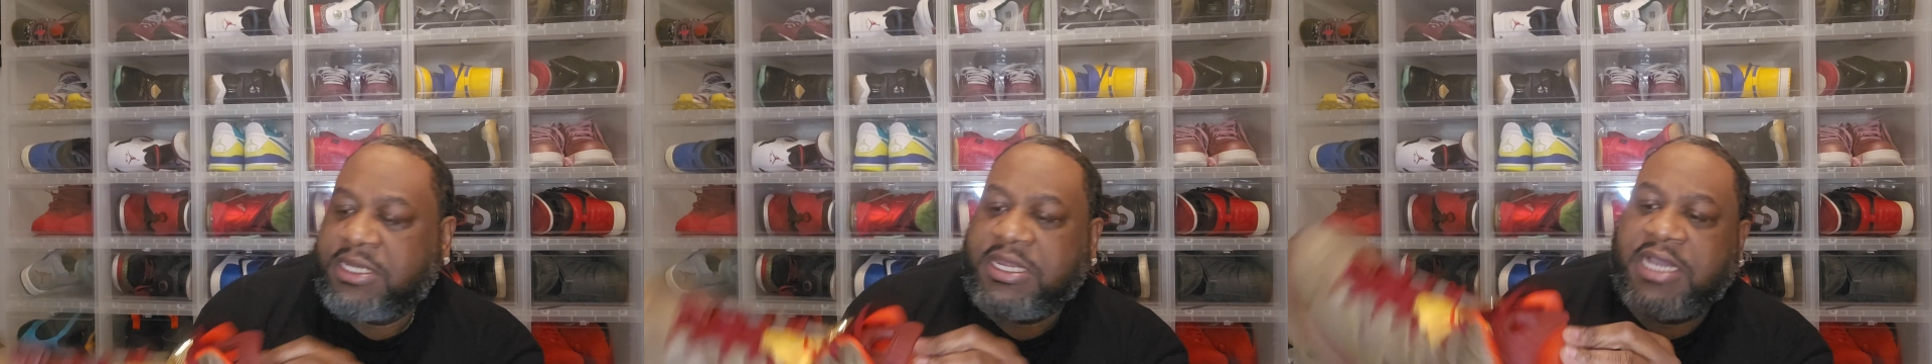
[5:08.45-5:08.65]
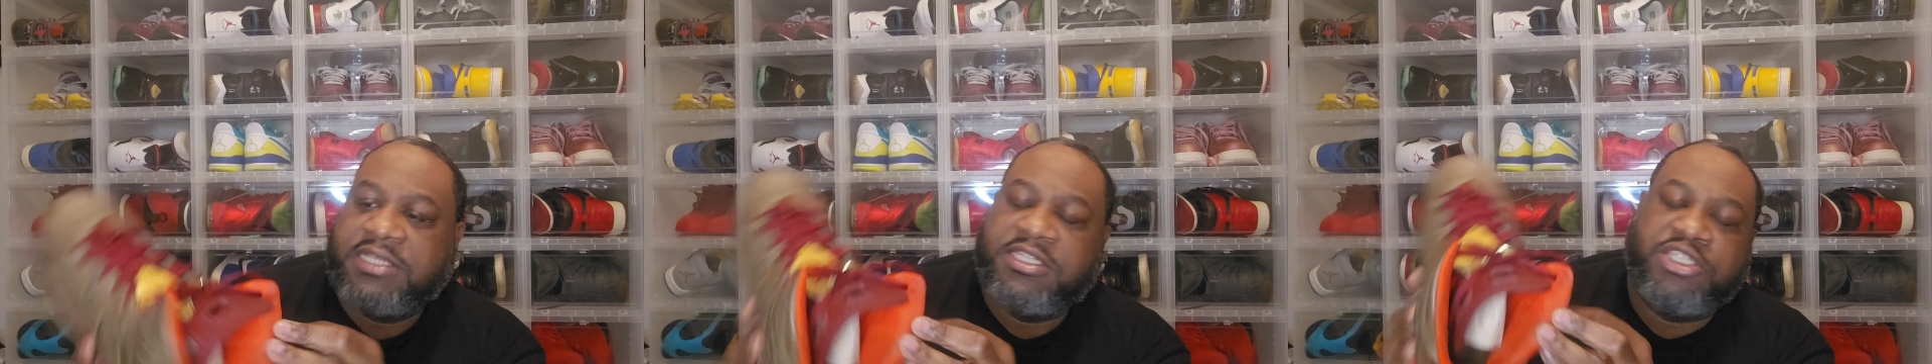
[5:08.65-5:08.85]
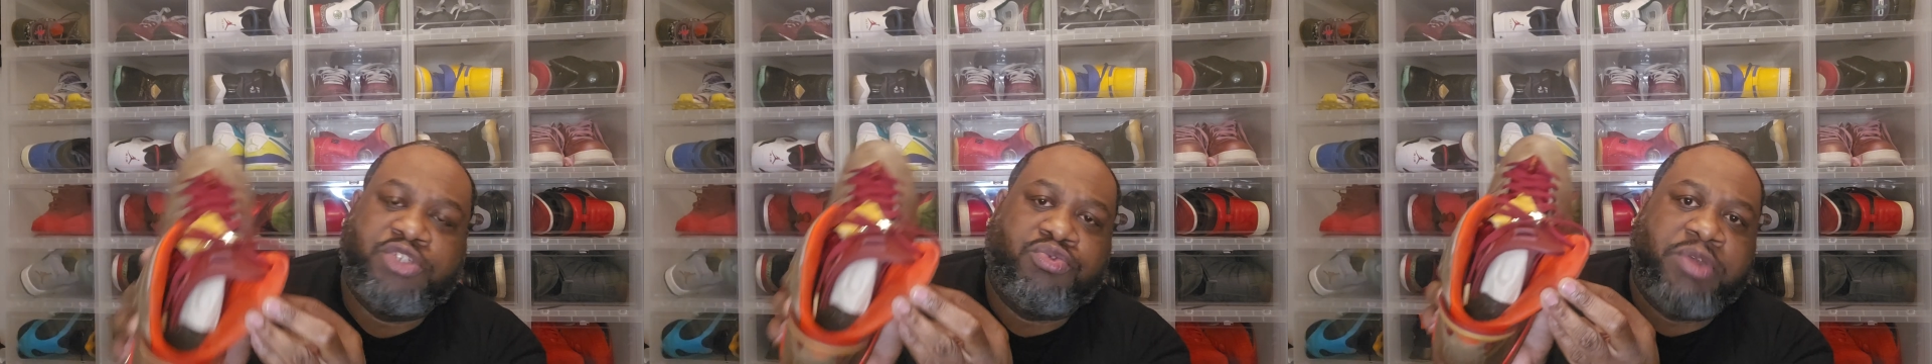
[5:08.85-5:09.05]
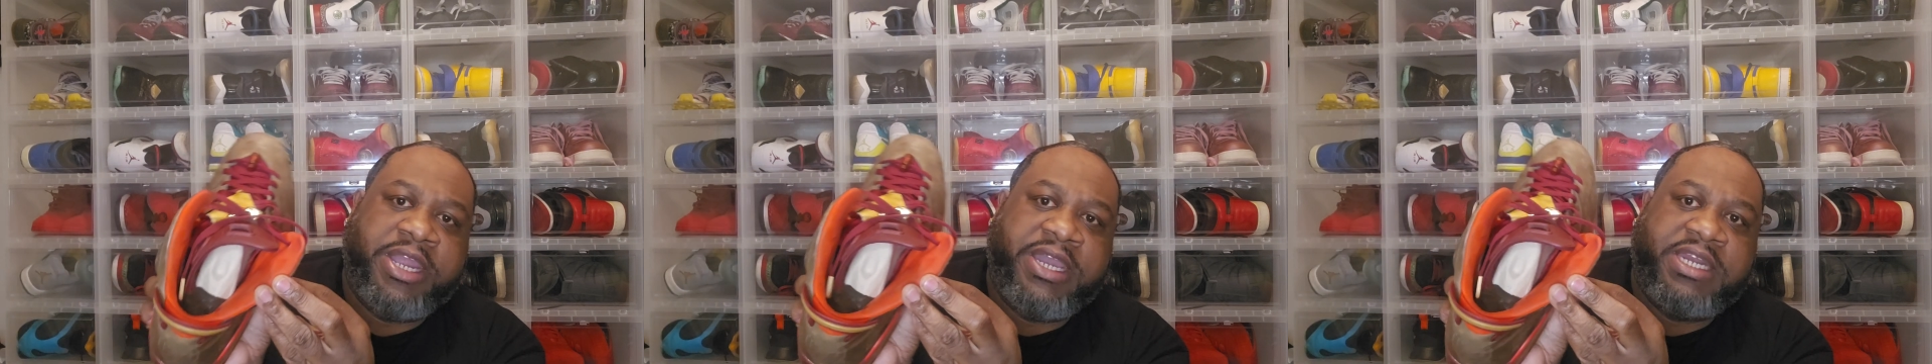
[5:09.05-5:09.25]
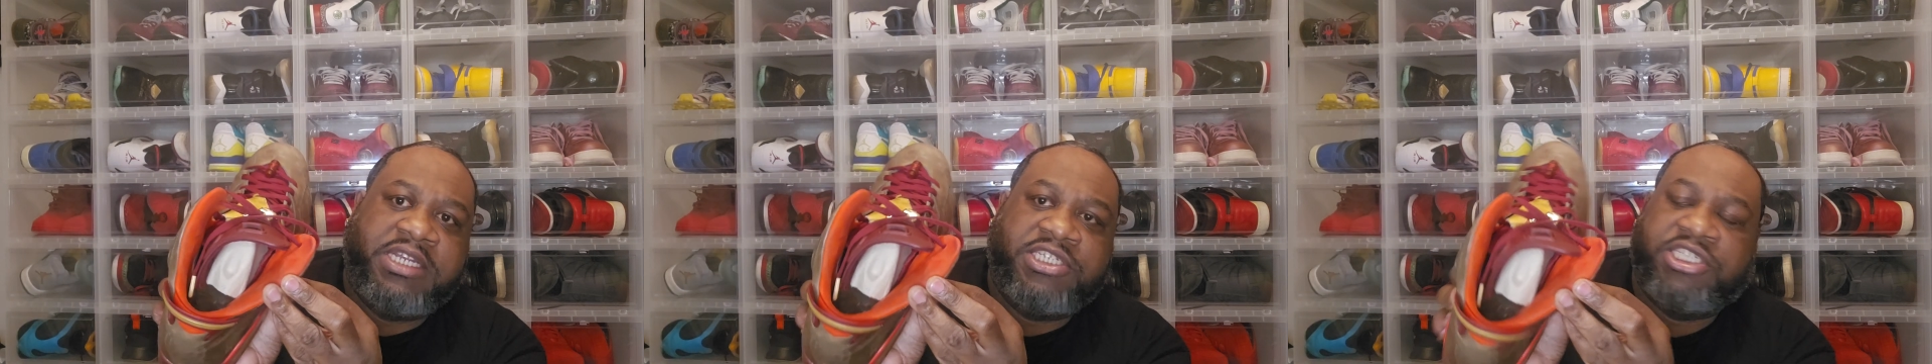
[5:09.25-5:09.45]
like this
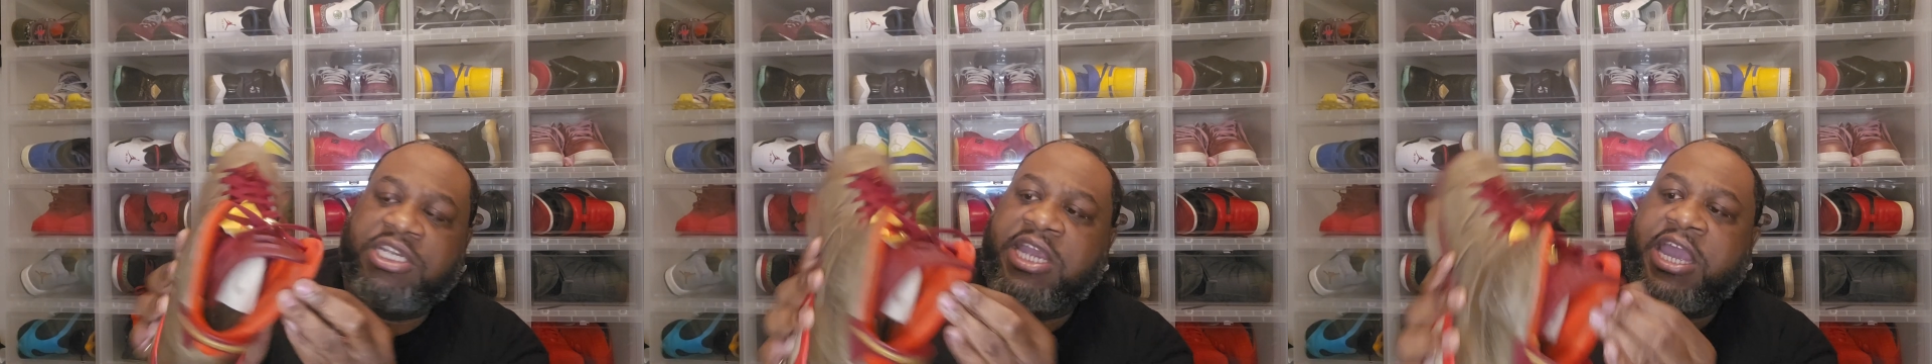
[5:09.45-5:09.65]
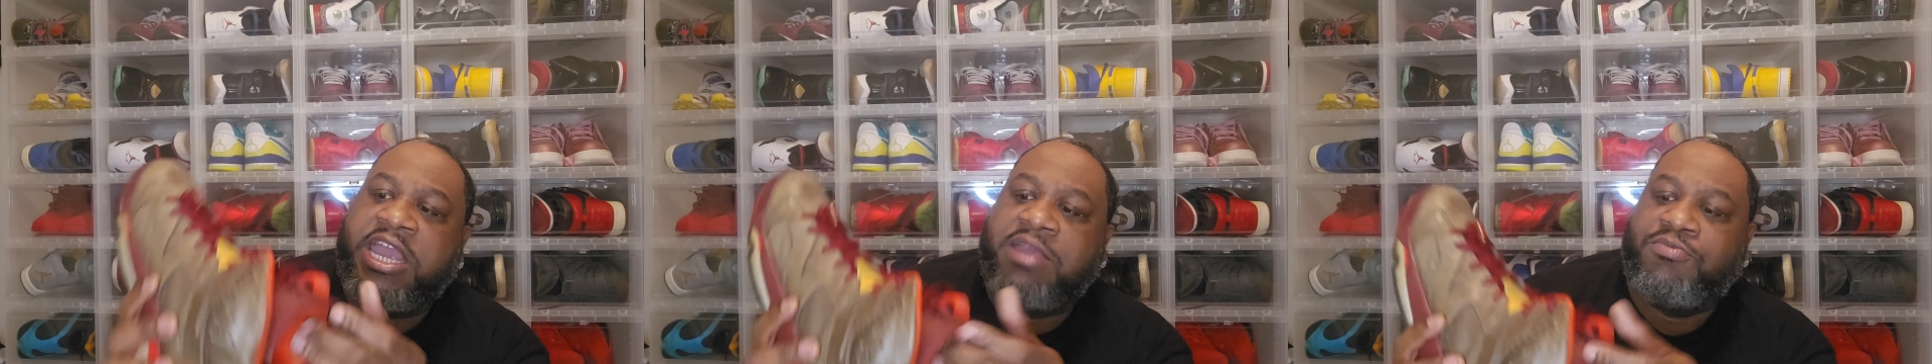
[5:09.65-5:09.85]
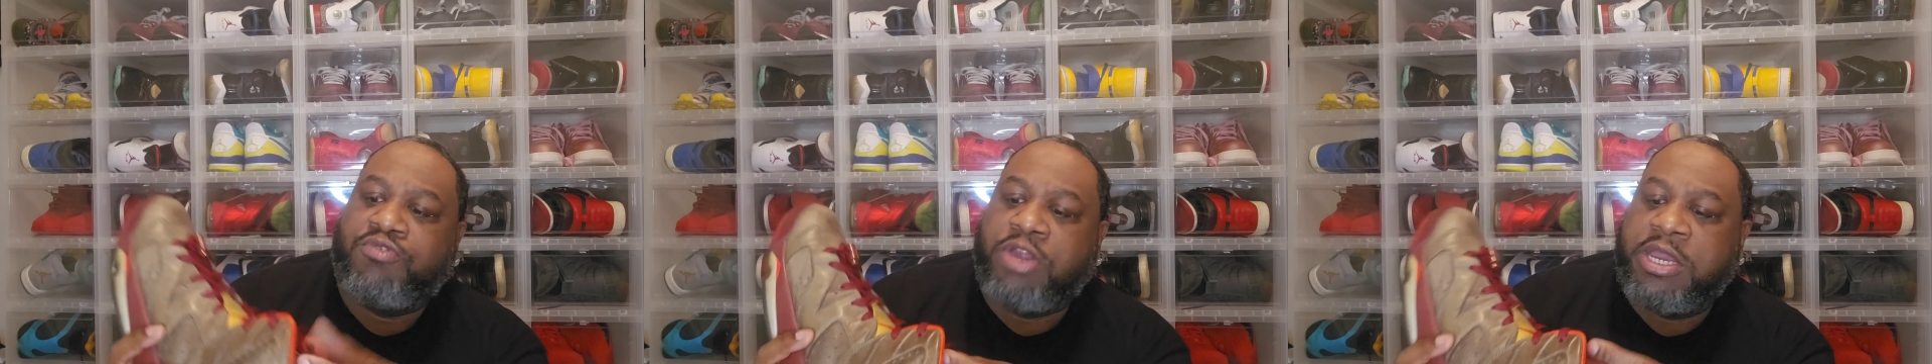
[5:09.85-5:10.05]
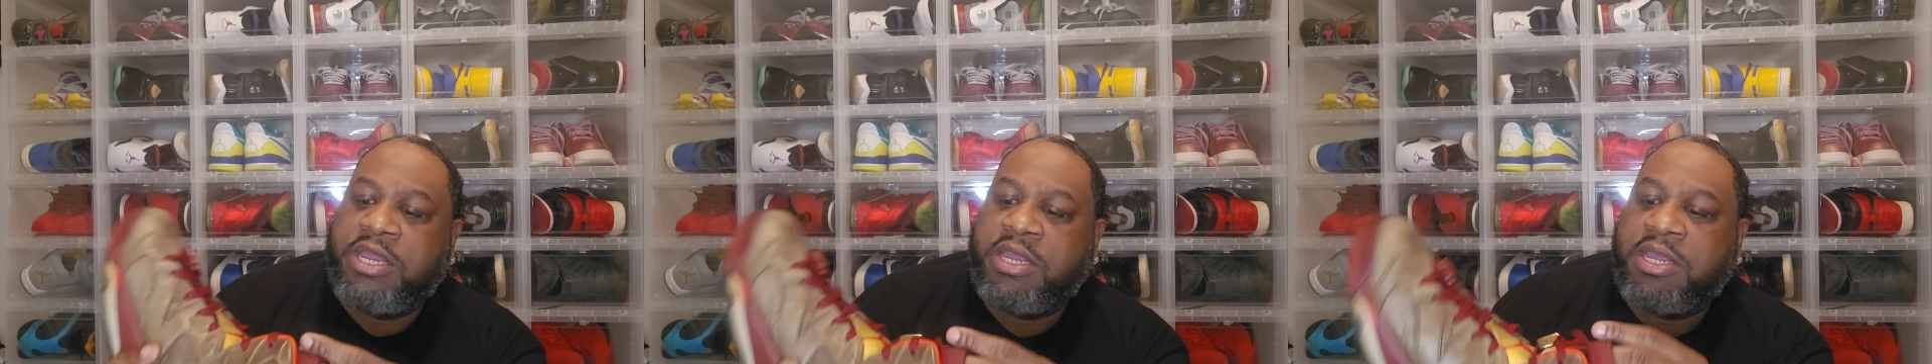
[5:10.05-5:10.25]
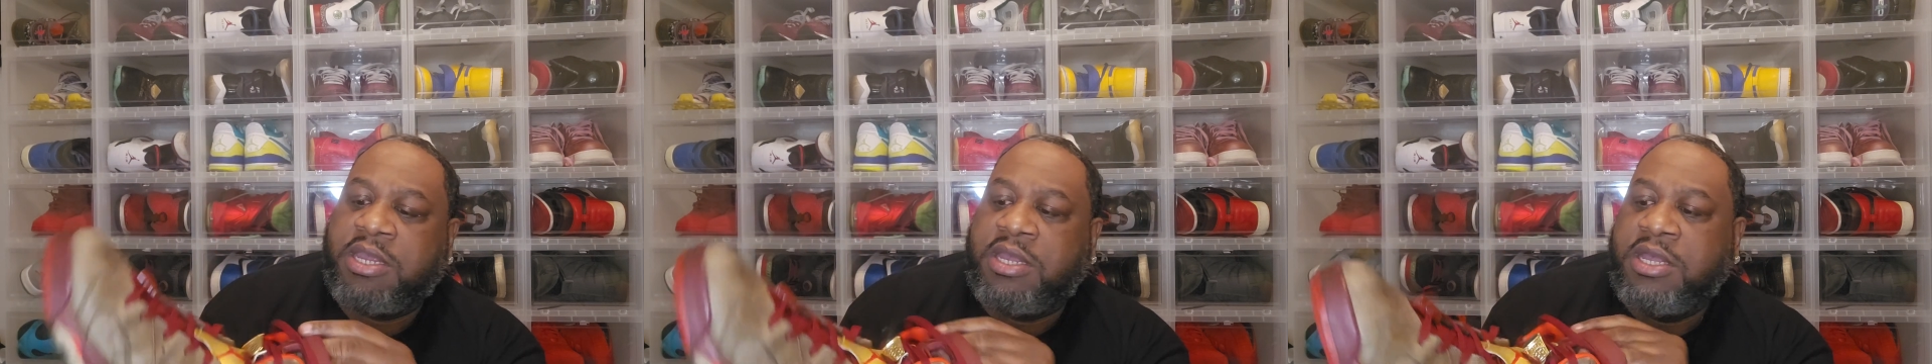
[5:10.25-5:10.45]
reddish game
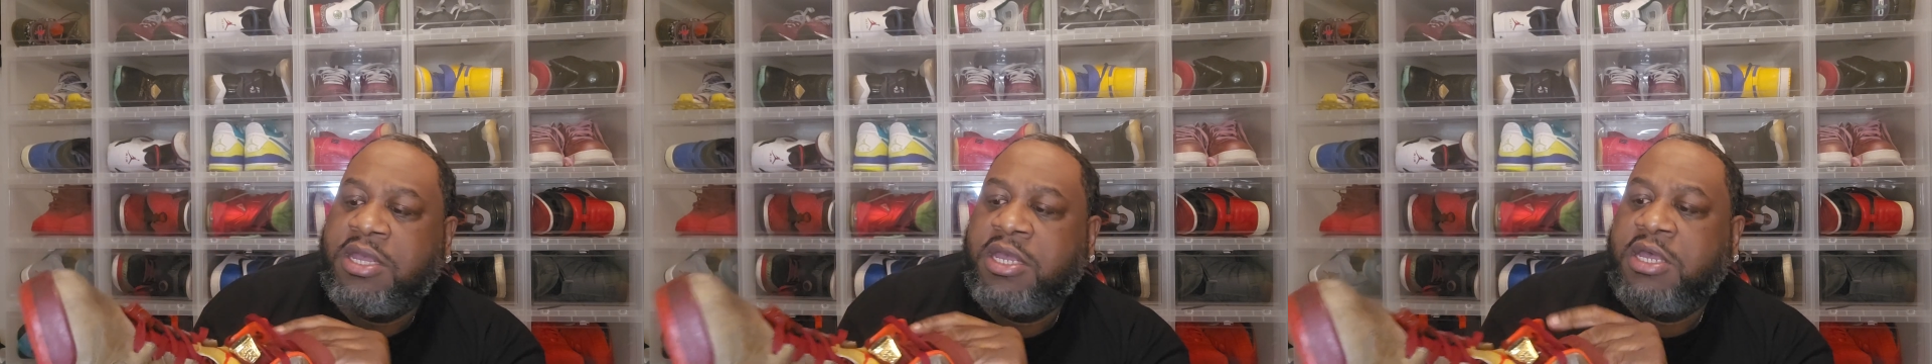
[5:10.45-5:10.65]
red.